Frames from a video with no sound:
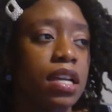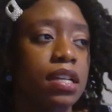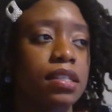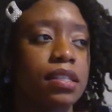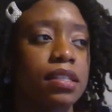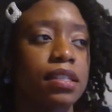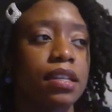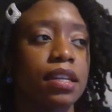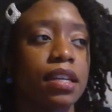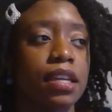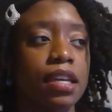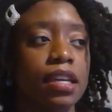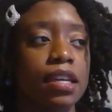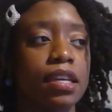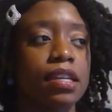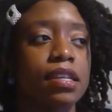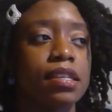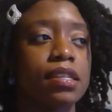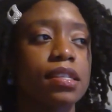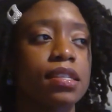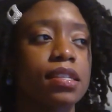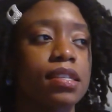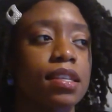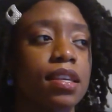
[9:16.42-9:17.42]

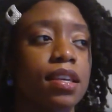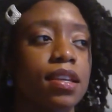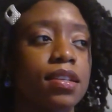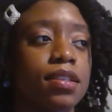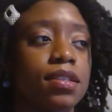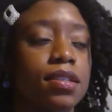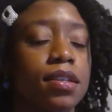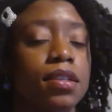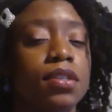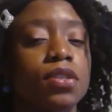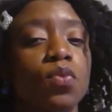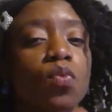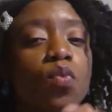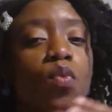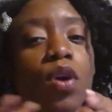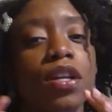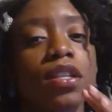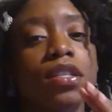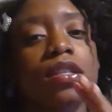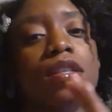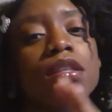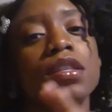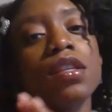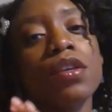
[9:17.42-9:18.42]
Denise doesn't
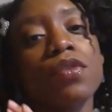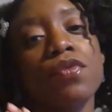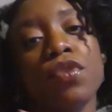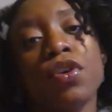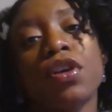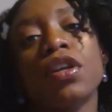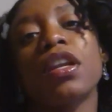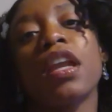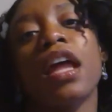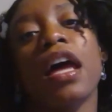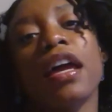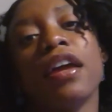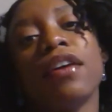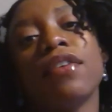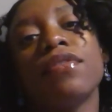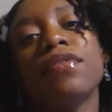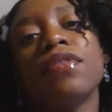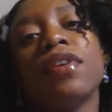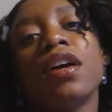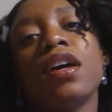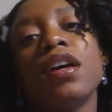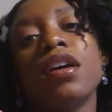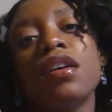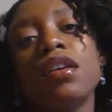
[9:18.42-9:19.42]
want to live her life
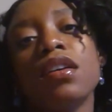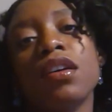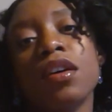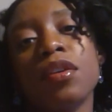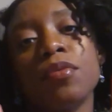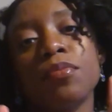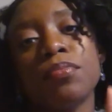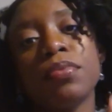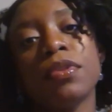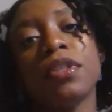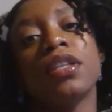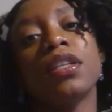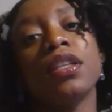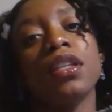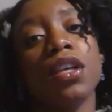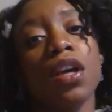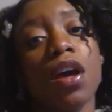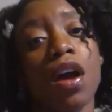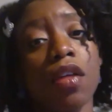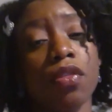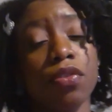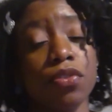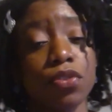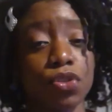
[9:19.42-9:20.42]
completely
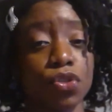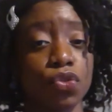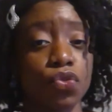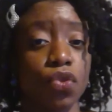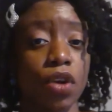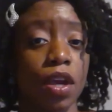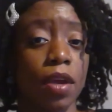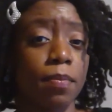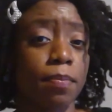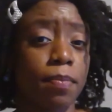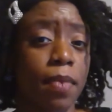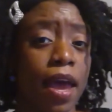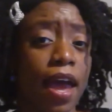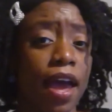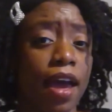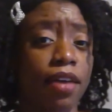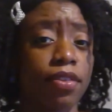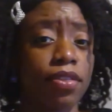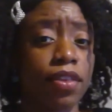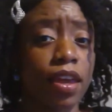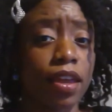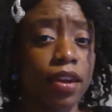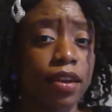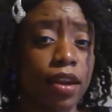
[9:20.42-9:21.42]
on the straight
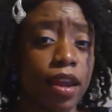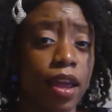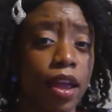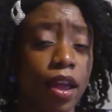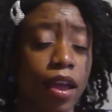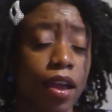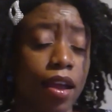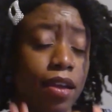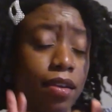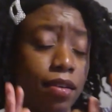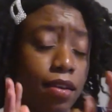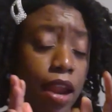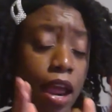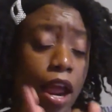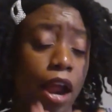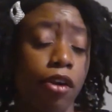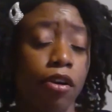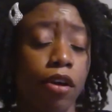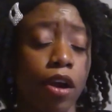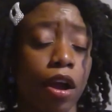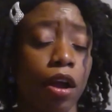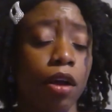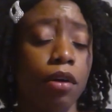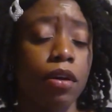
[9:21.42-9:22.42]
path and
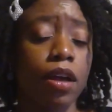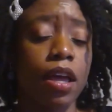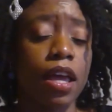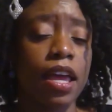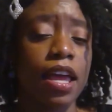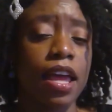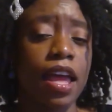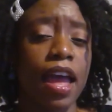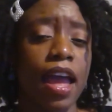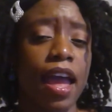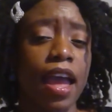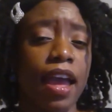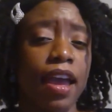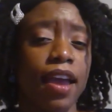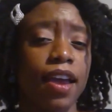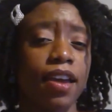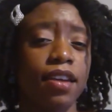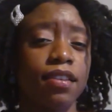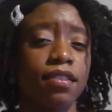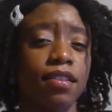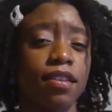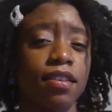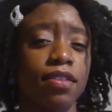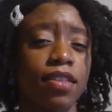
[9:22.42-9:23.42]
narrow.
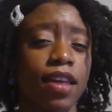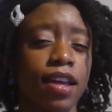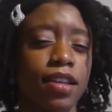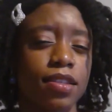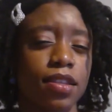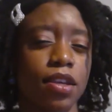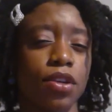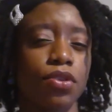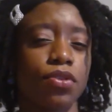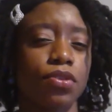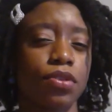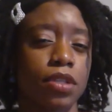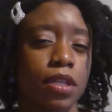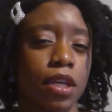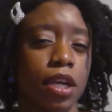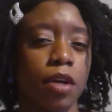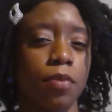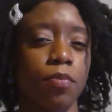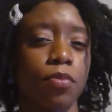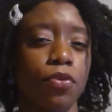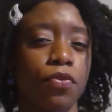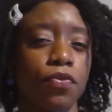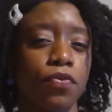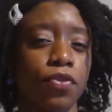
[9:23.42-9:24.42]
And that's
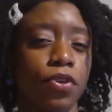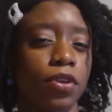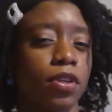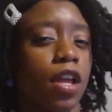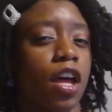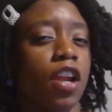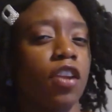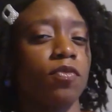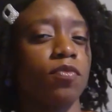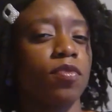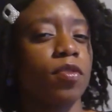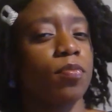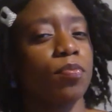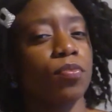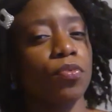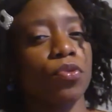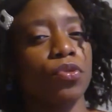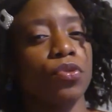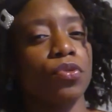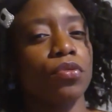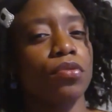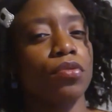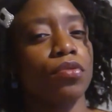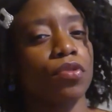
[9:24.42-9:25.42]
understandable for a lot of people
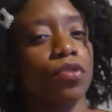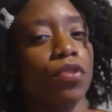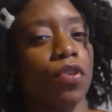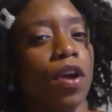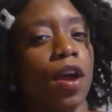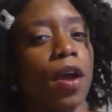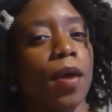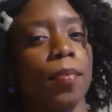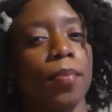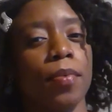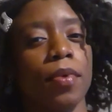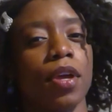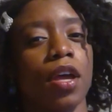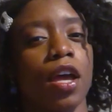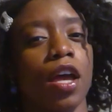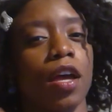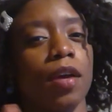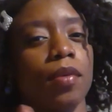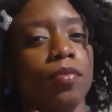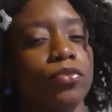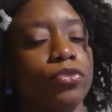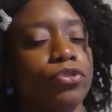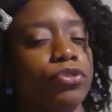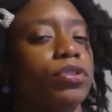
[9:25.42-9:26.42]
who grew up
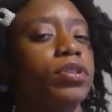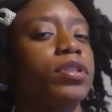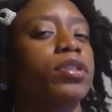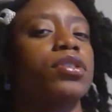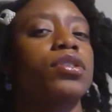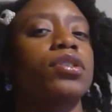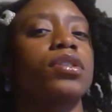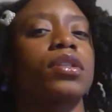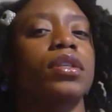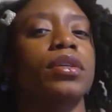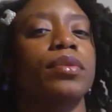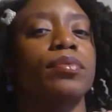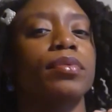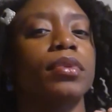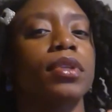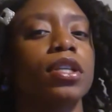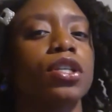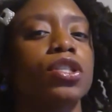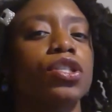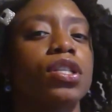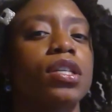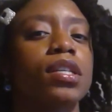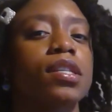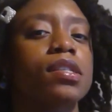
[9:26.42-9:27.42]
traditionally
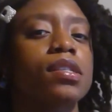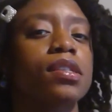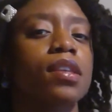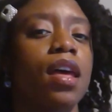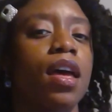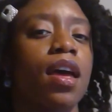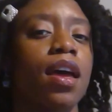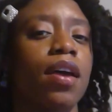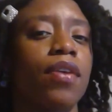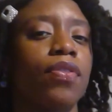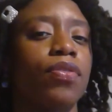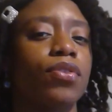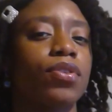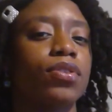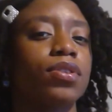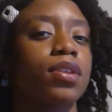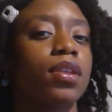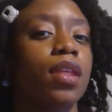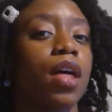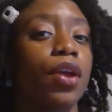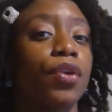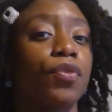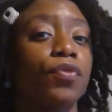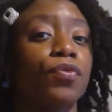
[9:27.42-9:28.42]
religious. There's a
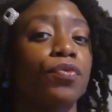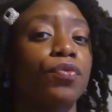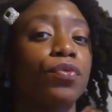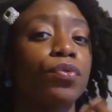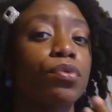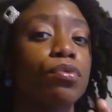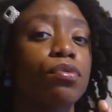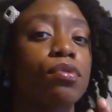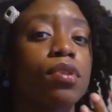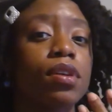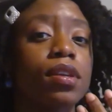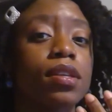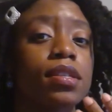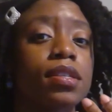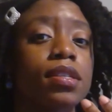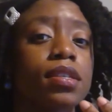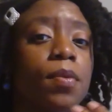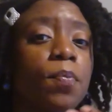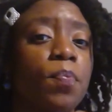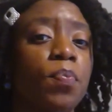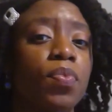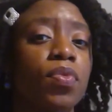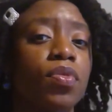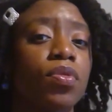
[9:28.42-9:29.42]
lot of
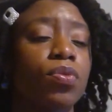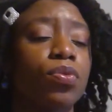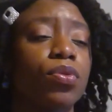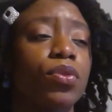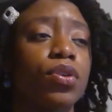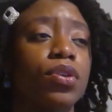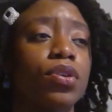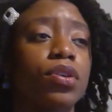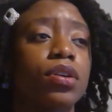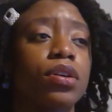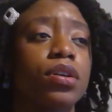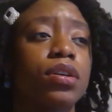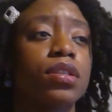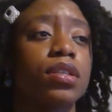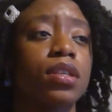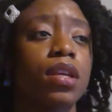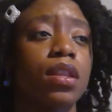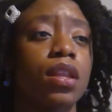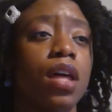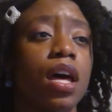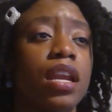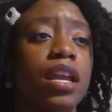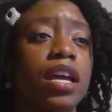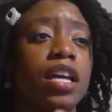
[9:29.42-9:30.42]
rules. There's a
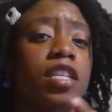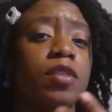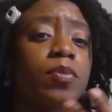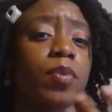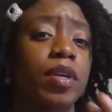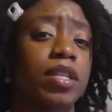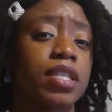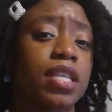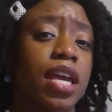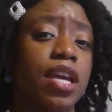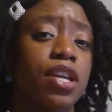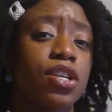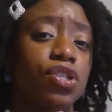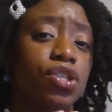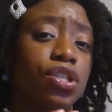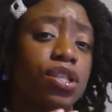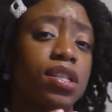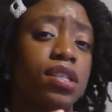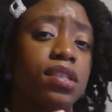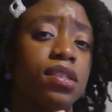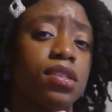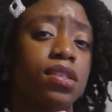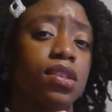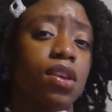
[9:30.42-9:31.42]
lot of
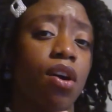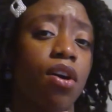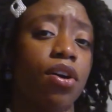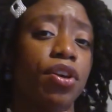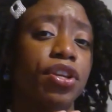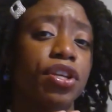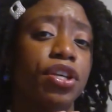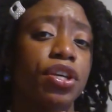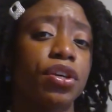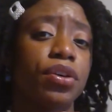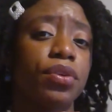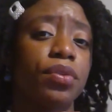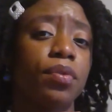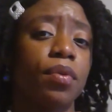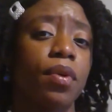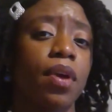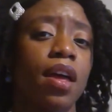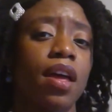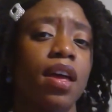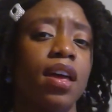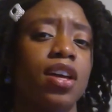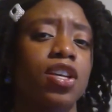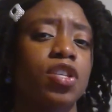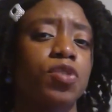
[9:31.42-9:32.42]
expectations on you,
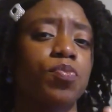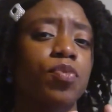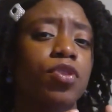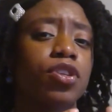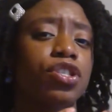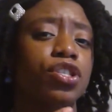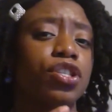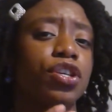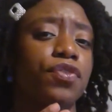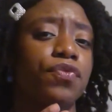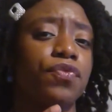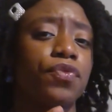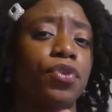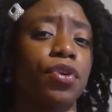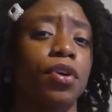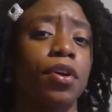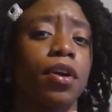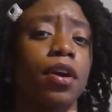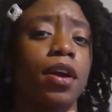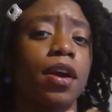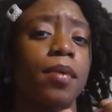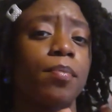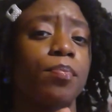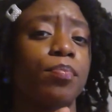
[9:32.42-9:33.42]
especially if you're
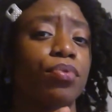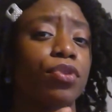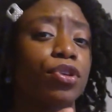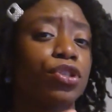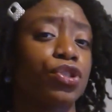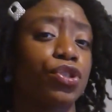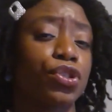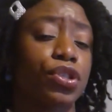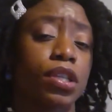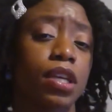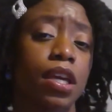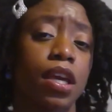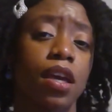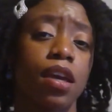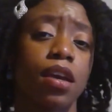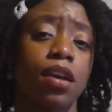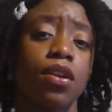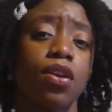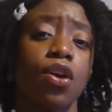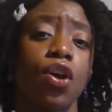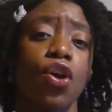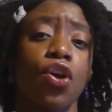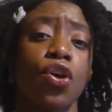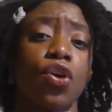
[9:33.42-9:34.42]
a preacher's
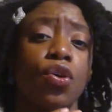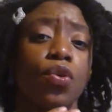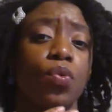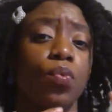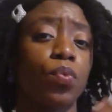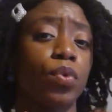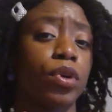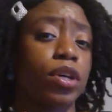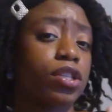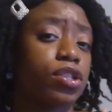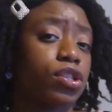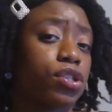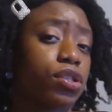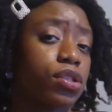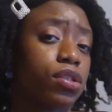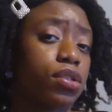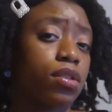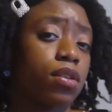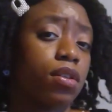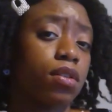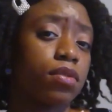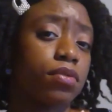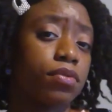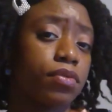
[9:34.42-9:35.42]
kid, which
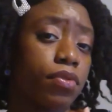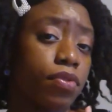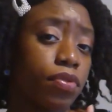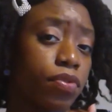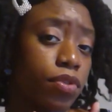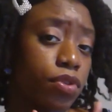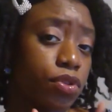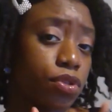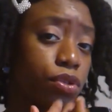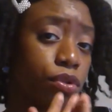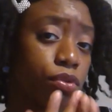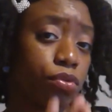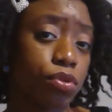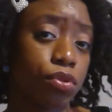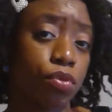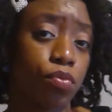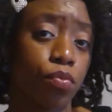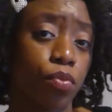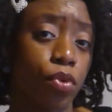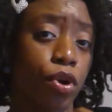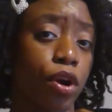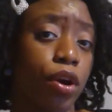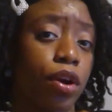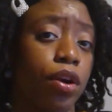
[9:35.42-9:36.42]
the
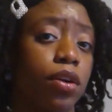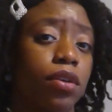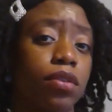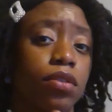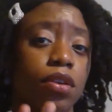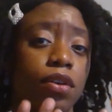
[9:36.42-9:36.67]
children were.